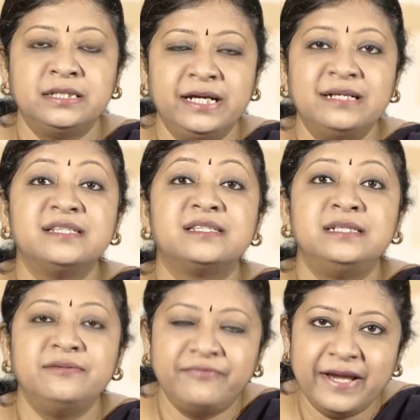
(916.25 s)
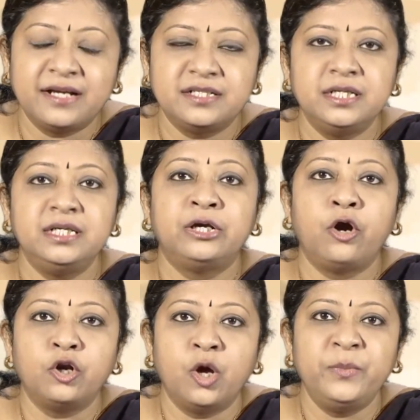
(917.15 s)
there is defect in
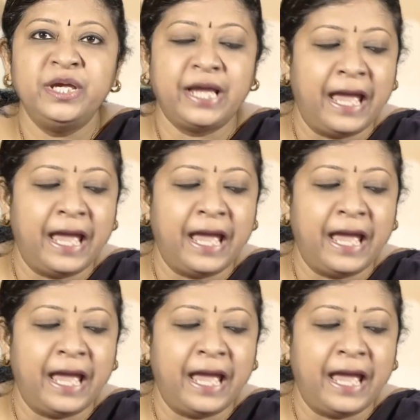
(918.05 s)
economic